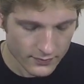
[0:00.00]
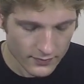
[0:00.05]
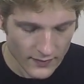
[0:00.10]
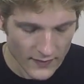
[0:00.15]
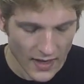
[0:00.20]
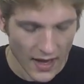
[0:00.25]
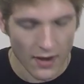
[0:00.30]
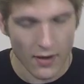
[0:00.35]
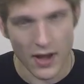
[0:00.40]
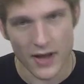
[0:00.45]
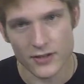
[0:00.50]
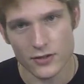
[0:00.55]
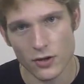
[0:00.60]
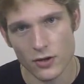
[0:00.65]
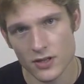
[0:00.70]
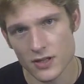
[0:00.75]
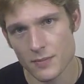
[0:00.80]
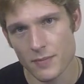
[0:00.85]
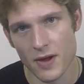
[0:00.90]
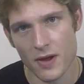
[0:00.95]
Now, I
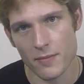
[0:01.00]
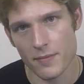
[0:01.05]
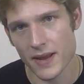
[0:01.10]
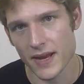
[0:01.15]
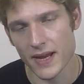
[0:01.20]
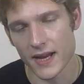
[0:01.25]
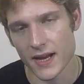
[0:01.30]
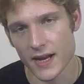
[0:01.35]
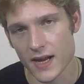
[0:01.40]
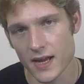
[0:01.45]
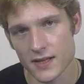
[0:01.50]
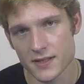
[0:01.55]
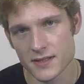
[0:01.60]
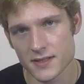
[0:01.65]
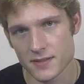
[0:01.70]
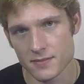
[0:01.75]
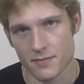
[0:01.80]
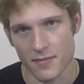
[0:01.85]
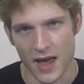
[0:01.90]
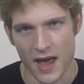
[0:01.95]
talked about making a
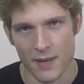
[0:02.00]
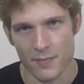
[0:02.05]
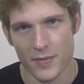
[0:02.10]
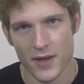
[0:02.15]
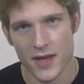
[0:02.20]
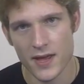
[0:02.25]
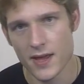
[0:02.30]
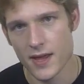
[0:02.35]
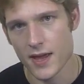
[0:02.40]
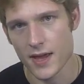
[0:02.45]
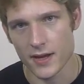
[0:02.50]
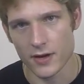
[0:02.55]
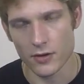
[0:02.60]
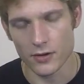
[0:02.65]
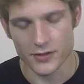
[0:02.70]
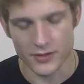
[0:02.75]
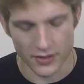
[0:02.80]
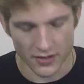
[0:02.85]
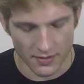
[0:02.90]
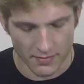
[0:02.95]
custom map and
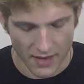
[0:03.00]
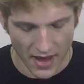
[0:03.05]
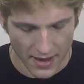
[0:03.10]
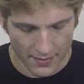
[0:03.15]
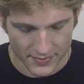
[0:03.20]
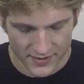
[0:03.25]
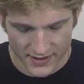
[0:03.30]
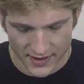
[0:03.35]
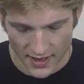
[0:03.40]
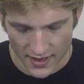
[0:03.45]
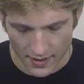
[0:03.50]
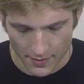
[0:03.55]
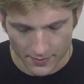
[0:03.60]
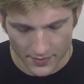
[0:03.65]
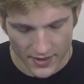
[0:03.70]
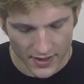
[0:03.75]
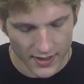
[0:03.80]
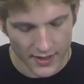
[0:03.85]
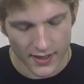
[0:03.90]
also the map setup